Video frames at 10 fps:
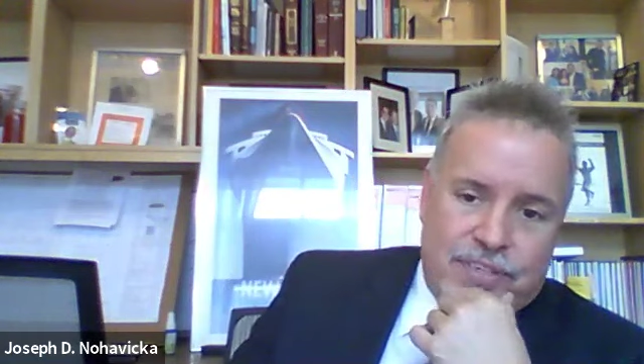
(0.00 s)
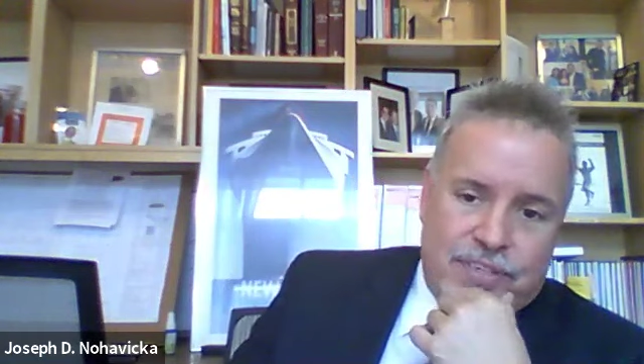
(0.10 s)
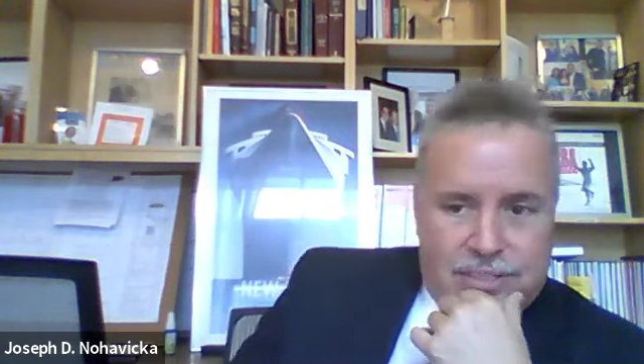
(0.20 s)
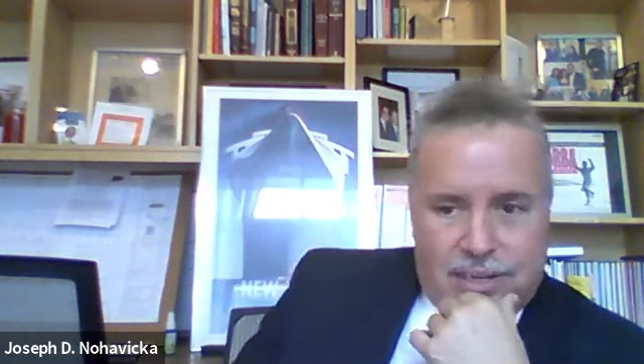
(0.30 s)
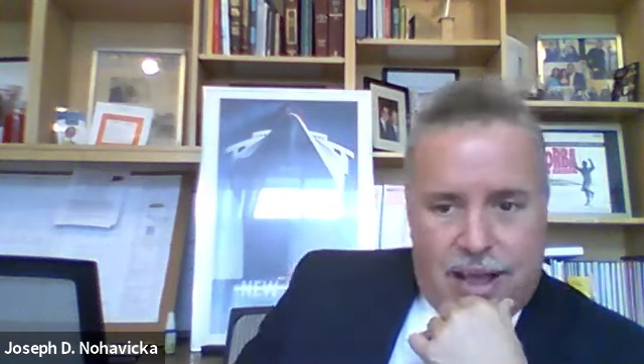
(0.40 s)

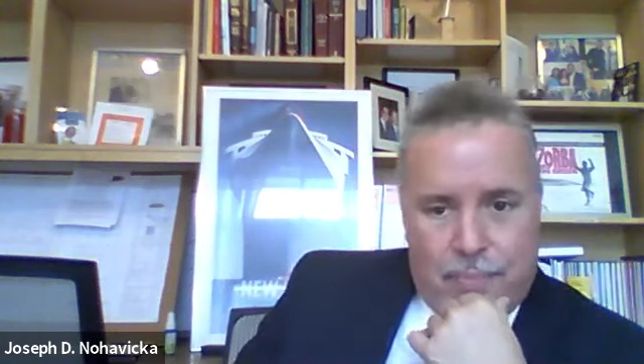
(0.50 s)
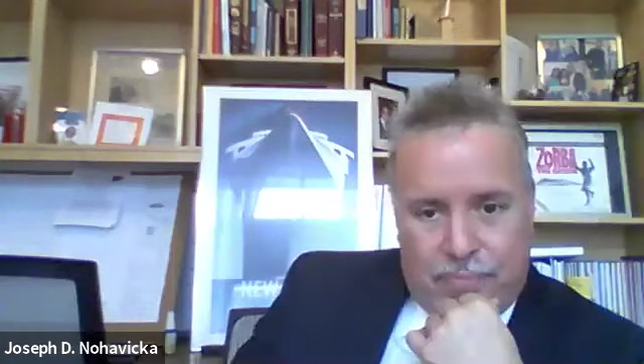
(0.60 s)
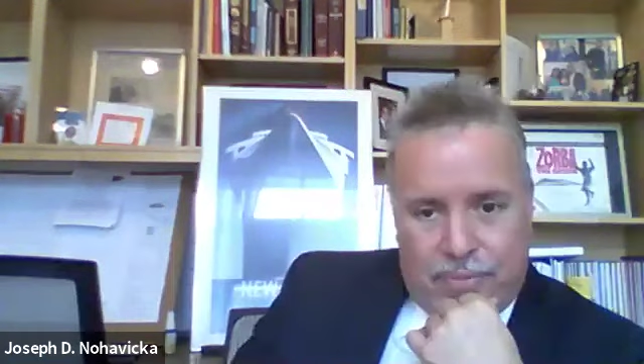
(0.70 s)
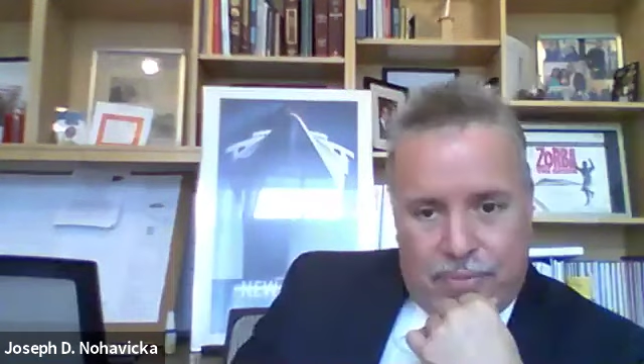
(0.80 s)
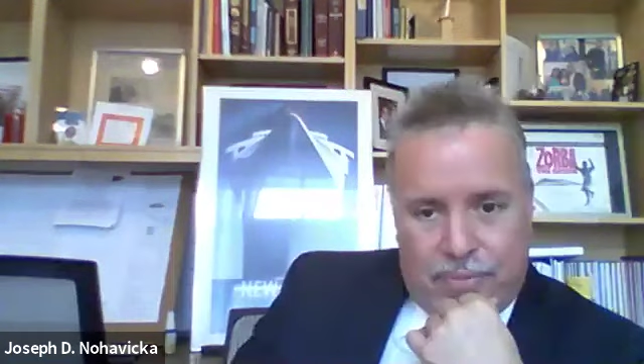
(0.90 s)
there's
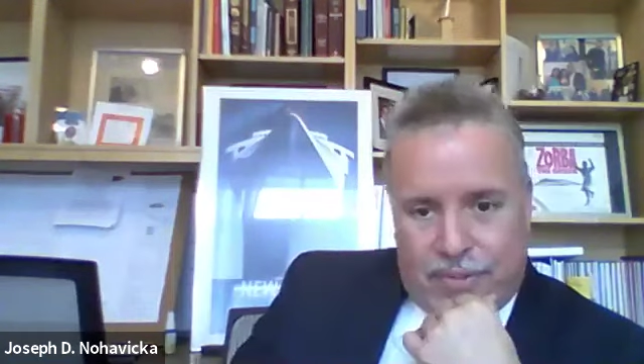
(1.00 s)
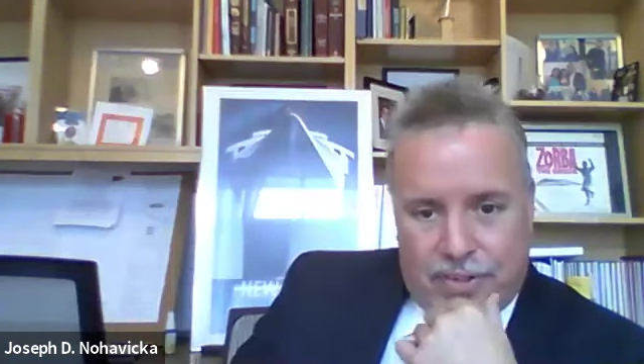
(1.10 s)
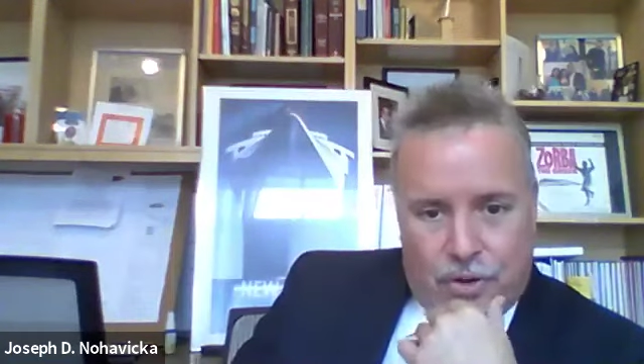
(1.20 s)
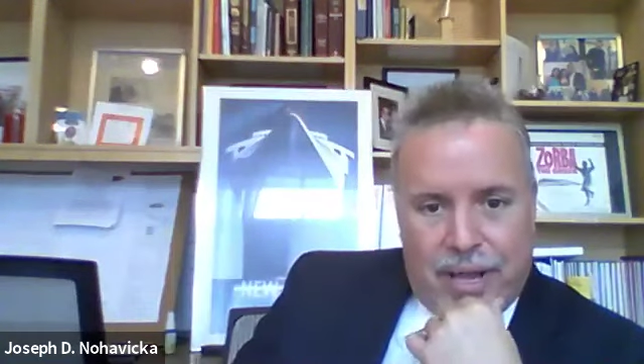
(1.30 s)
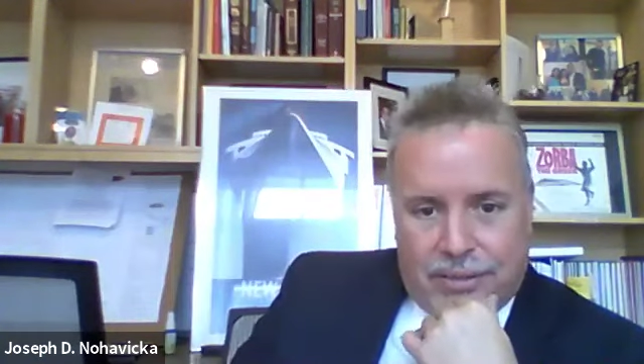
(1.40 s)
no
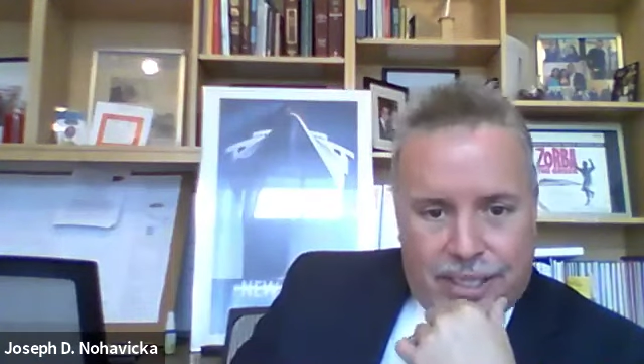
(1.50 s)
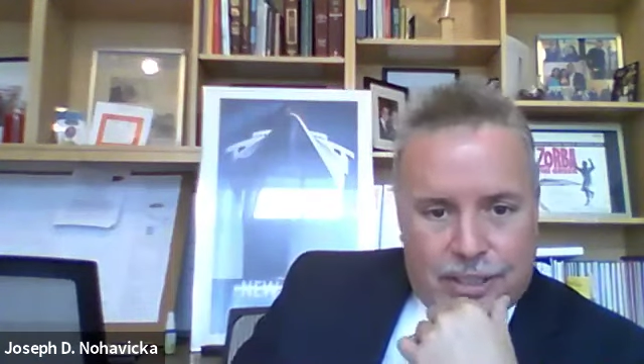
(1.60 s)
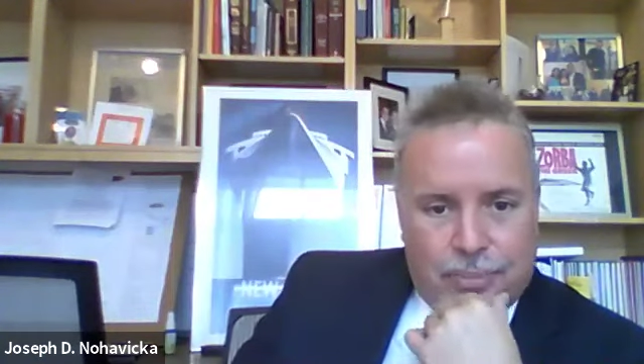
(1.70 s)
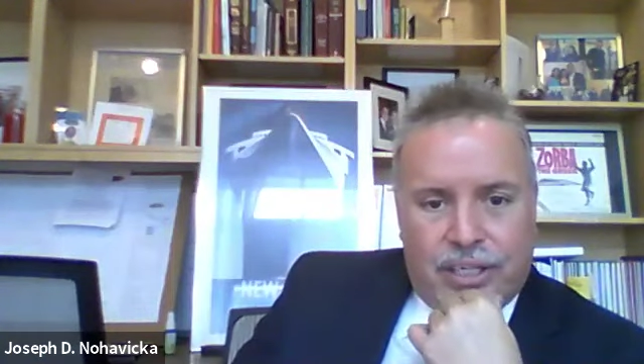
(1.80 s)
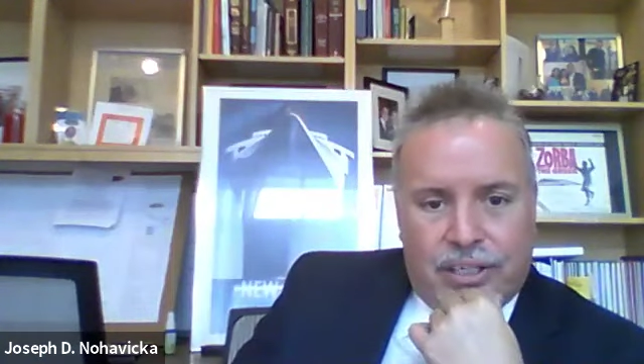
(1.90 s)

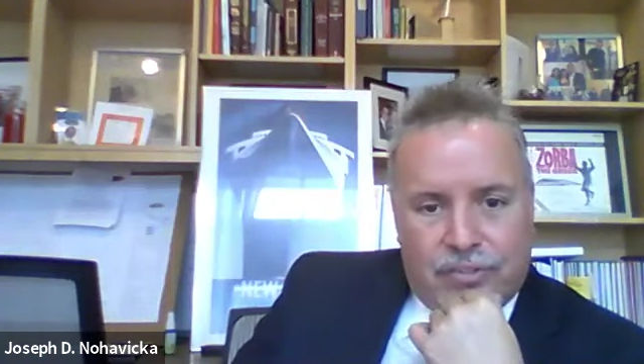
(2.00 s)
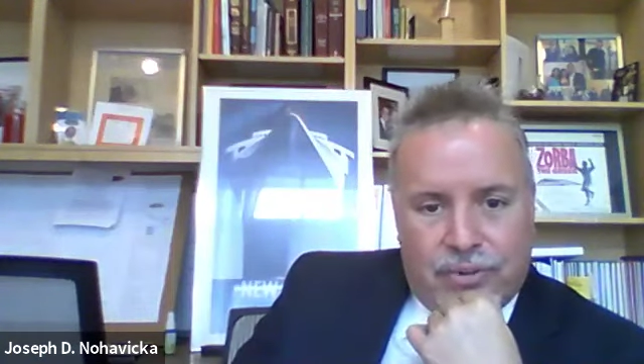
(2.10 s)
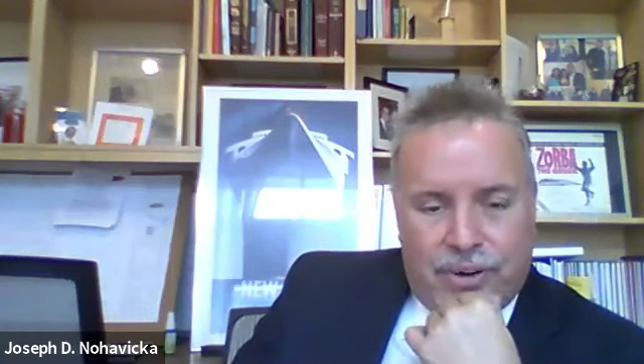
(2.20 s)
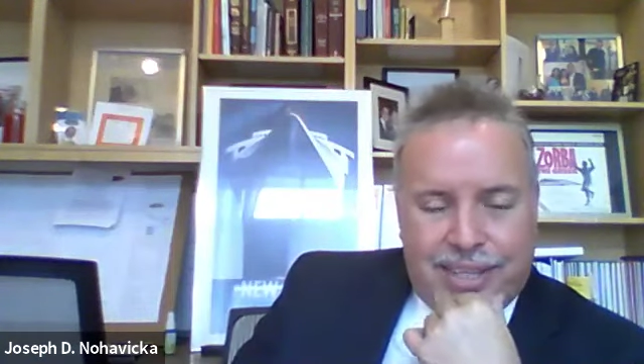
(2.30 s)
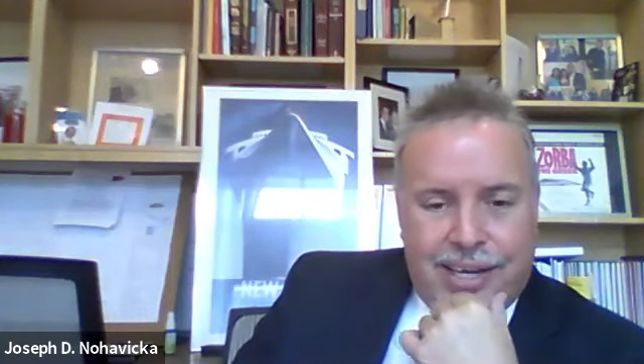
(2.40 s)
medical
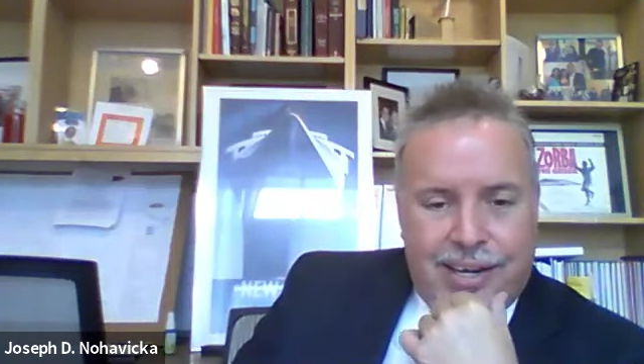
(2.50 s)
explanation for it,